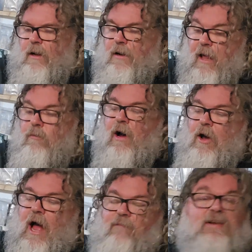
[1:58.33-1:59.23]
Another one
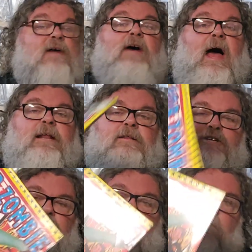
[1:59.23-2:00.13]
I have never had in the
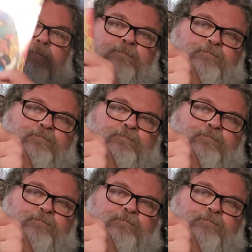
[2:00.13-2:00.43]
shop.